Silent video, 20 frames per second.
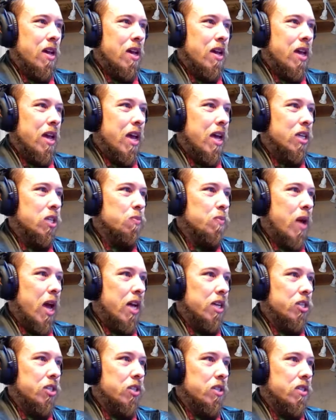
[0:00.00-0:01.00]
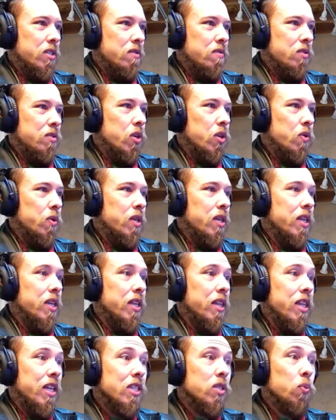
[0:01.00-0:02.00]
Edge matches. So
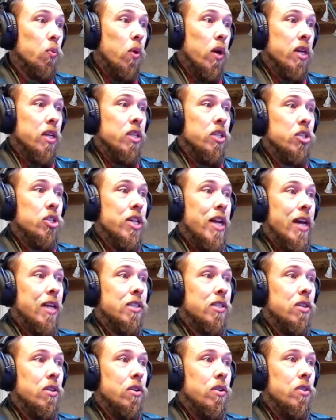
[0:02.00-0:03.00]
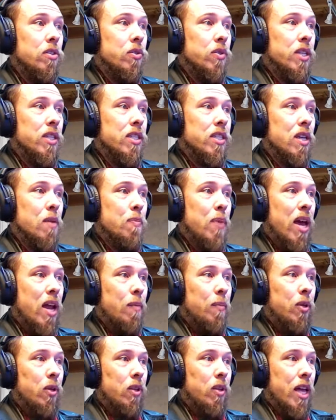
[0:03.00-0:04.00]
this one checks, so this is
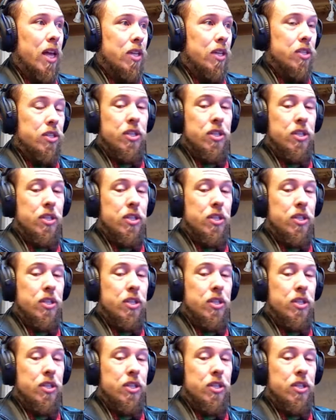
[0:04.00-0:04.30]
compatible edge.